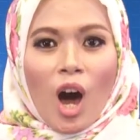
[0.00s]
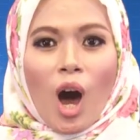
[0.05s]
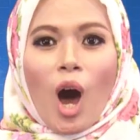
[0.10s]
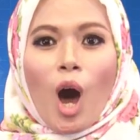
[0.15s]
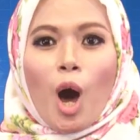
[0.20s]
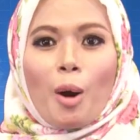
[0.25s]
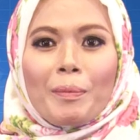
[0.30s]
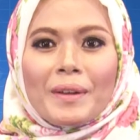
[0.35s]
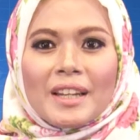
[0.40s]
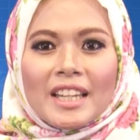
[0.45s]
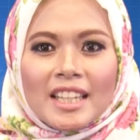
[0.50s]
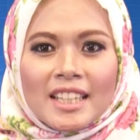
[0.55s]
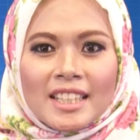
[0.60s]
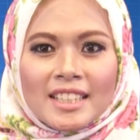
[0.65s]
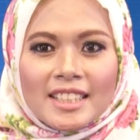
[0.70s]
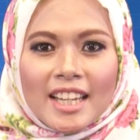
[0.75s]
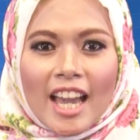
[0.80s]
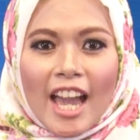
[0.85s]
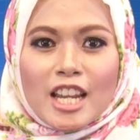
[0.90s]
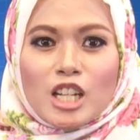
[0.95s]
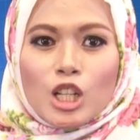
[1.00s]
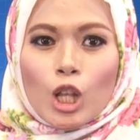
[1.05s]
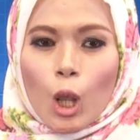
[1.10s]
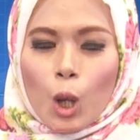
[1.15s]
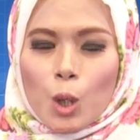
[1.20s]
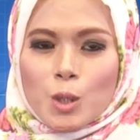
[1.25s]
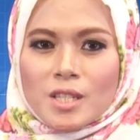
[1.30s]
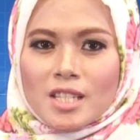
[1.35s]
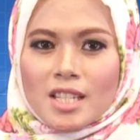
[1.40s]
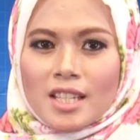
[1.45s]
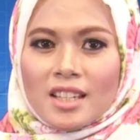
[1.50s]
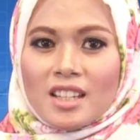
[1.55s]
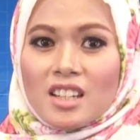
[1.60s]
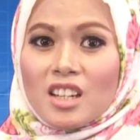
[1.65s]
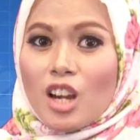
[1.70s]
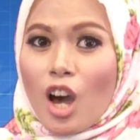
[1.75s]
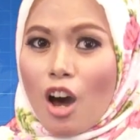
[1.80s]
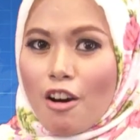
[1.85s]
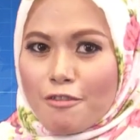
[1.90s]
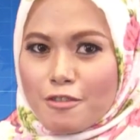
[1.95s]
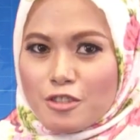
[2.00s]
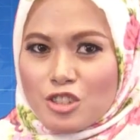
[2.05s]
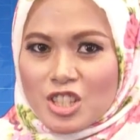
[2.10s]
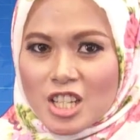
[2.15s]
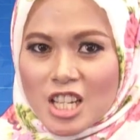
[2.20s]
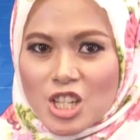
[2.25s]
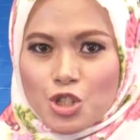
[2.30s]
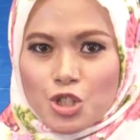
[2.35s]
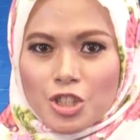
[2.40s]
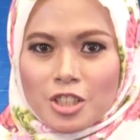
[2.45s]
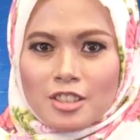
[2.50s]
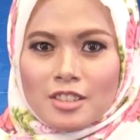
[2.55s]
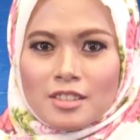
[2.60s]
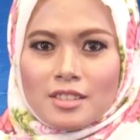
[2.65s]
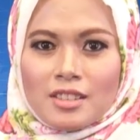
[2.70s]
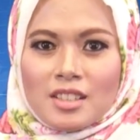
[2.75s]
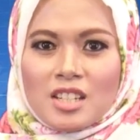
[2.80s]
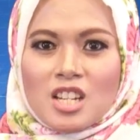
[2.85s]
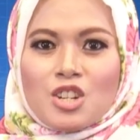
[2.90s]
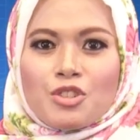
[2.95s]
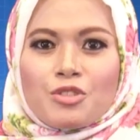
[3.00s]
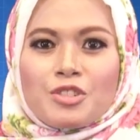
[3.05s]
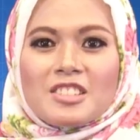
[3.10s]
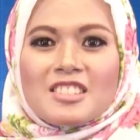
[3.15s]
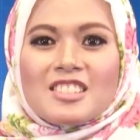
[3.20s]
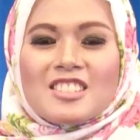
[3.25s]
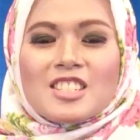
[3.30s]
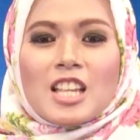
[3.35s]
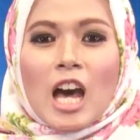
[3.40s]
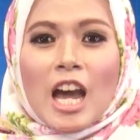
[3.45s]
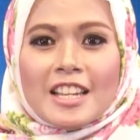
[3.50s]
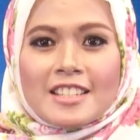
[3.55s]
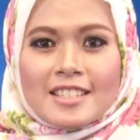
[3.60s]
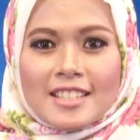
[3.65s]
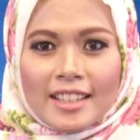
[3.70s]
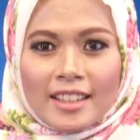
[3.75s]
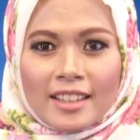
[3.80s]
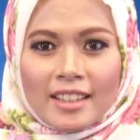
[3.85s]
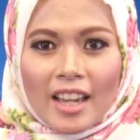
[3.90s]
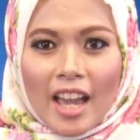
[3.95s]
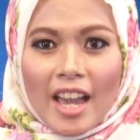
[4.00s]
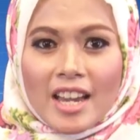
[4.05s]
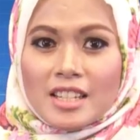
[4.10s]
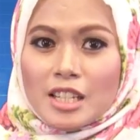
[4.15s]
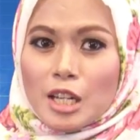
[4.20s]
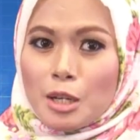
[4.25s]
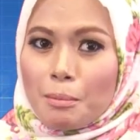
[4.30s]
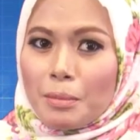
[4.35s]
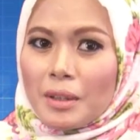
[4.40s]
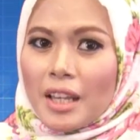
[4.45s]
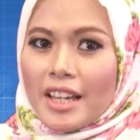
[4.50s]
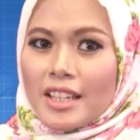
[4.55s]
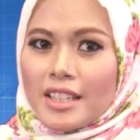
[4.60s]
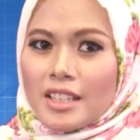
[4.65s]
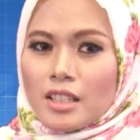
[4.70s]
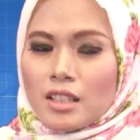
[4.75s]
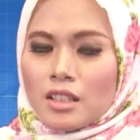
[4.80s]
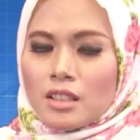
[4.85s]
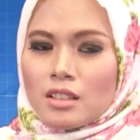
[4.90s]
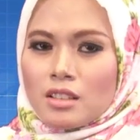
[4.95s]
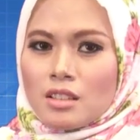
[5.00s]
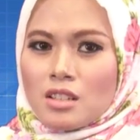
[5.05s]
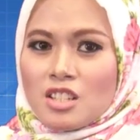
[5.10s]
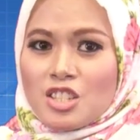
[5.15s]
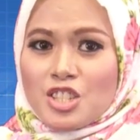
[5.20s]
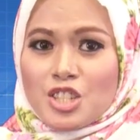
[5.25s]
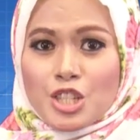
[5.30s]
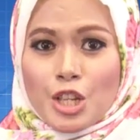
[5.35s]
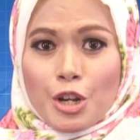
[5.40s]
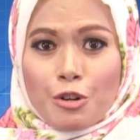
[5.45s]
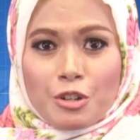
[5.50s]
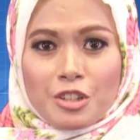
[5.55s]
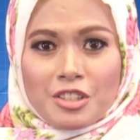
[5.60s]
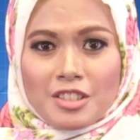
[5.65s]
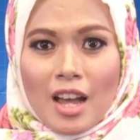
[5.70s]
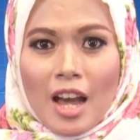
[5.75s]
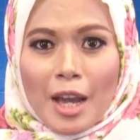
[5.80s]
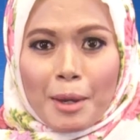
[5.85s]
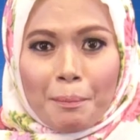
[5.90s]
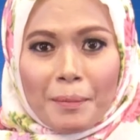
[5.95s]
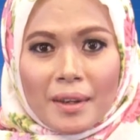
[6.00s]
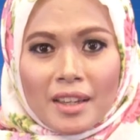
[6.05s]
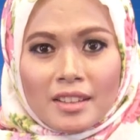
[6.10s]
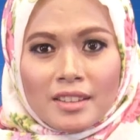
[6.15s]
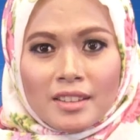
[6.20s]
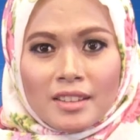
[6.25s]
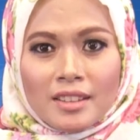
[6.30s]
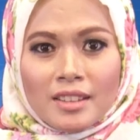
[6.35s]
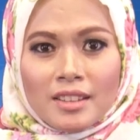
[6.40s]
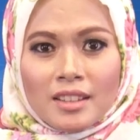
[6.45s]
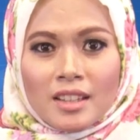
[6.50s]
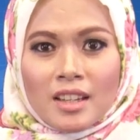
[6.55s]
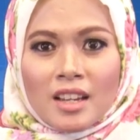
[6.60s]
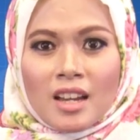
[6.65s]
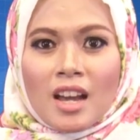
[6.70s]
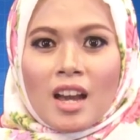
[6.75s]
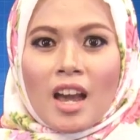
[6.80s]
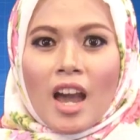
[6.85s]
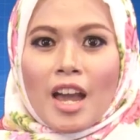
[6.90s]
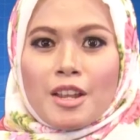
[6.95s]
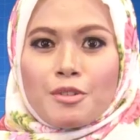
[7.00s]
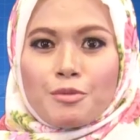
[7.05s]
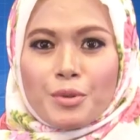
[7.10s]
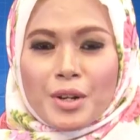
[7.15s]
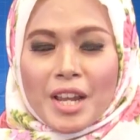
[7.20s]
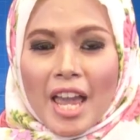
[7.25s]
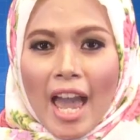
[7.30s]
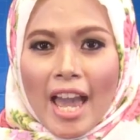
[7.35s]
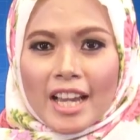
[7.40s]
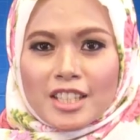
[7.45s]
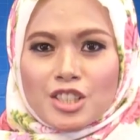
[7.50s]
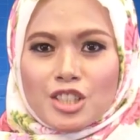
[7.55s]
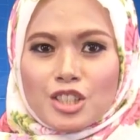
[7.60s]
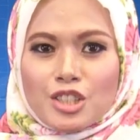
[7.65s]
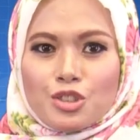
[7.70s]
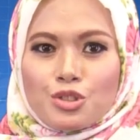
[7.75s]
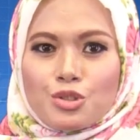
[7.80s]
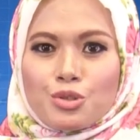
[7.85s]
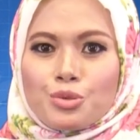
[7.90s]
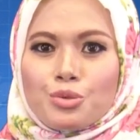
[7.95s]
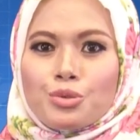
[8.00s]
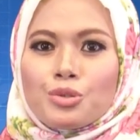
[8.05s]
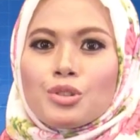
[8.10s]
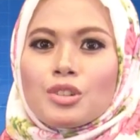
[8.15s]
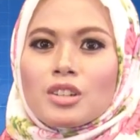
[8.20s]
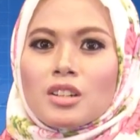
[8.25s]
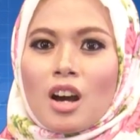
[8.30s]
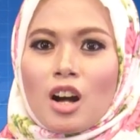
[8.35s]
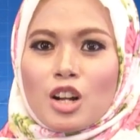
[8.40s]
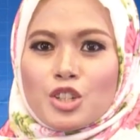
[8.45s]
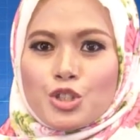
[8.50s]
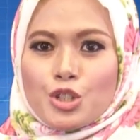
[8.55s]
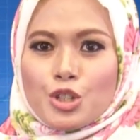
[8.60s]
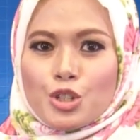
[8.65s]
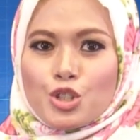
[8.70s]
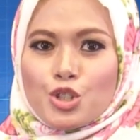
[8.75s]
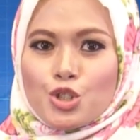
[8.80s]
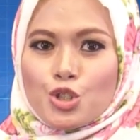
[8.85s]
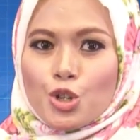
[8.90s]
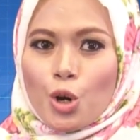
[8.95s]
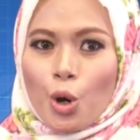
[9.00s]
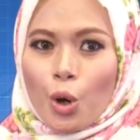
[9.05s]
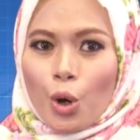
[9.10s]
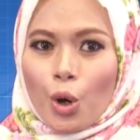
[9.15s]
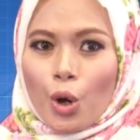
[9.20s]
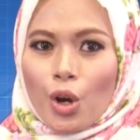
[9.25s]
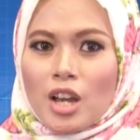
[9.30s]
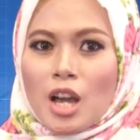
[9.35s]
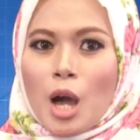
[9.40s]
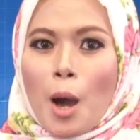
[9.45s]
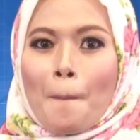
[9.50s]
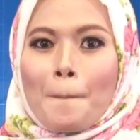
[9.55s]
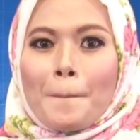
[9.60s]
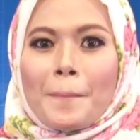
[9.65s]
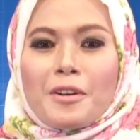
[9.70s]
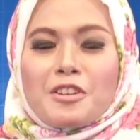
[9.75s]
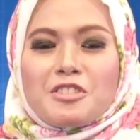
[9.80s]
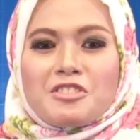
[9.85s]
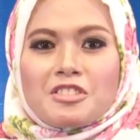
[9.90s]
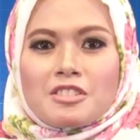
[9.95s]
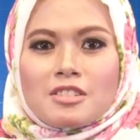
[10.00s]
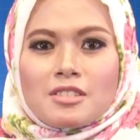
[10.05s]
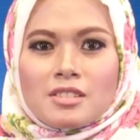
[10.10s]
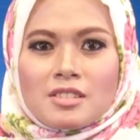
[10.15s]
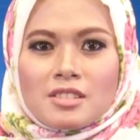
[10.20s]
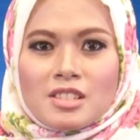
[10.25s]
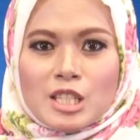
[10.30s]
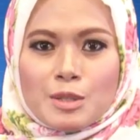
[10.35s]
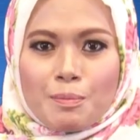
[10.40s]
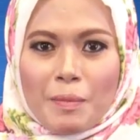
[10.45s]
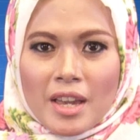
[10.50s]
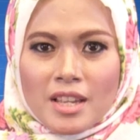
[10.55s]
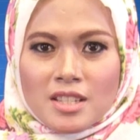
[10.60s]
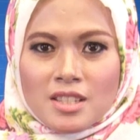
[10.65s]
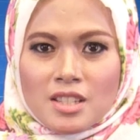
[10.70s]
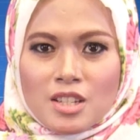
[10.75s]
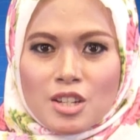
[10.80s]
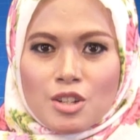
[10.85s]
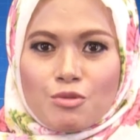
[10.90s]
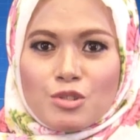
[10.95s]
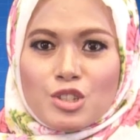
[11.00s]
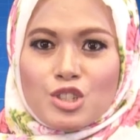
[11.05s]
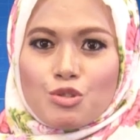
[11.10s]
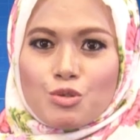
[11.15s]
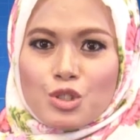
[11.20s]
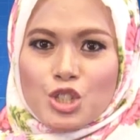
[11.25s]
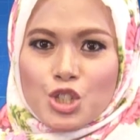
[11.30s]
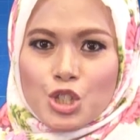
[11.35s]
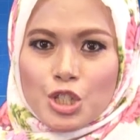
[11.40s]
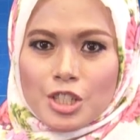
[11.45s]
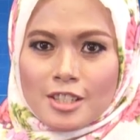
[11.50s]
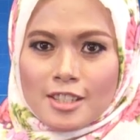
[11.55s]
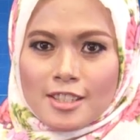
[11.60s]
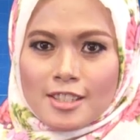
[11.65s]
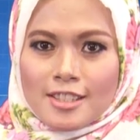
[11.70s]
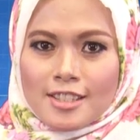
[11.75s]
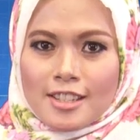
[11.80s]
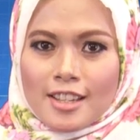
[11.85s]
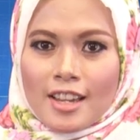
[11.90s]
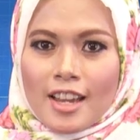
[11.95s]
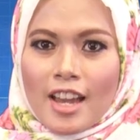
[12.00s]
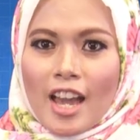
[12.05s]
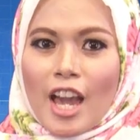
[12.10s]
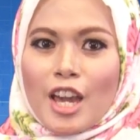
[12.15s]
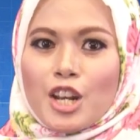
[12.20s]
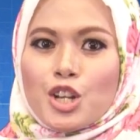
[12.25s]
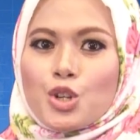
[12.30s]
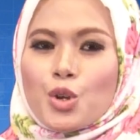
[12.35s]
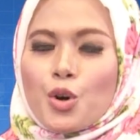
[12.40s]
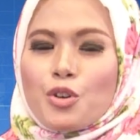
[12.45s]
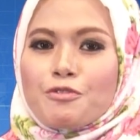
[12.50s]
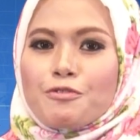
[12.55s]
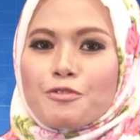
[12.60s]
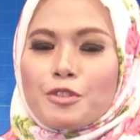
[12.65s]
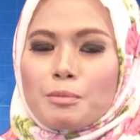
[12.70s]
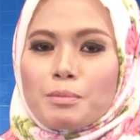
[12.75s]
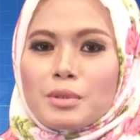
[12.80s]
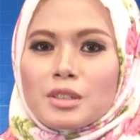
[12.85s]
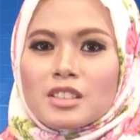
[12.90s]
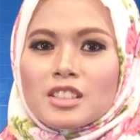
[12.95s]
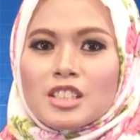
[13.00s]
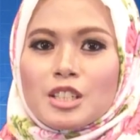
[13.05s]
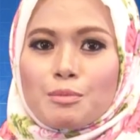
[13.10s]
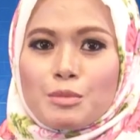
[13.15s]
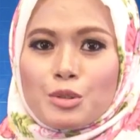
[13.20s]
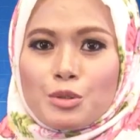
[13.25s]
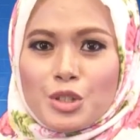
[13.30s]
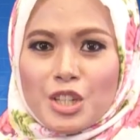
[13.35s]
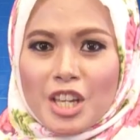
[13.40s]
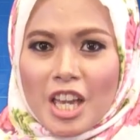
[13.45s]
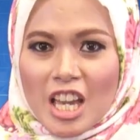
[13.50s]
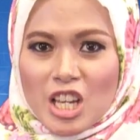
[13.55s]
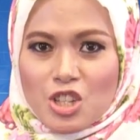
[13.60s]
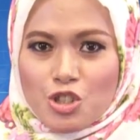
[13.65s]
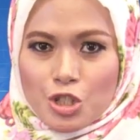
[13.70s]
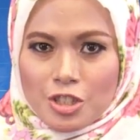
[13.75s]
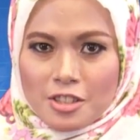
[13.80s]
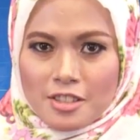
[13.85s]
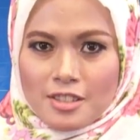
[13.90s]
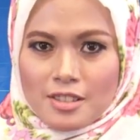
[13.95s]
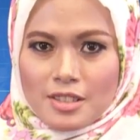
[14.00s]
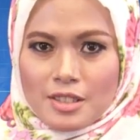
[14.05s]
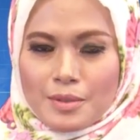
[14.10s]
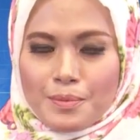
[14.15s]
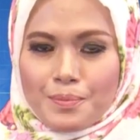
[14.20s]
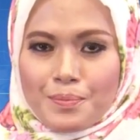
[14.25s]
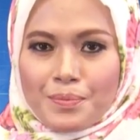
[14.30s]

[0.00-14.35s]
opening and closing a conversation, criticizing and complaining, stereotyping, and reacting to cultural shock, personal space restrictions, and nonverbal communications.